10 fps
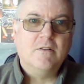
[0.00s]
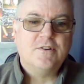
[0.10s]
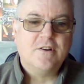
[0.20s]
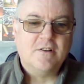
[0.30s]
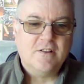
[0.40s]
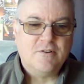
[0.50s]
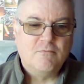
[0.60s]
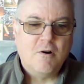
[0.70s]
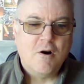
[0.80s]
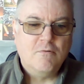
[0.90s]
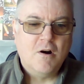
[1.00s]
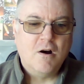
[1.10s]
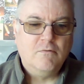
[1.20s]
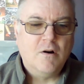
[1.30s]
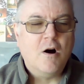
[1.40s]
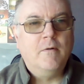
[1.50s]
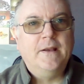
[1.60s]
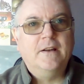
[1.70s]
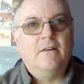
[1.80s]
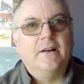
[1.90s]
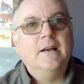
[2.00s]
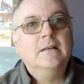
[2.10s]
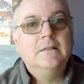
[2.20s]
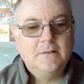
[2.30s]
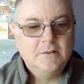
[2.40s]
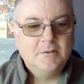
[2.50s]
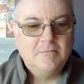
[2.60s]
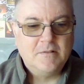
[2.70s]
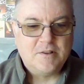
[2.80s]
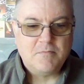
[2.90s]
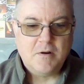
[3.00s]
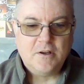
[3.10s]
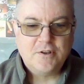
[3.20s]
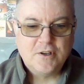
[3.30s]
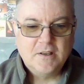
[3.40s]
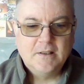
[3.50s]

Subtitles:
There's none of this whoa, whoa, whoa-ing on it as much.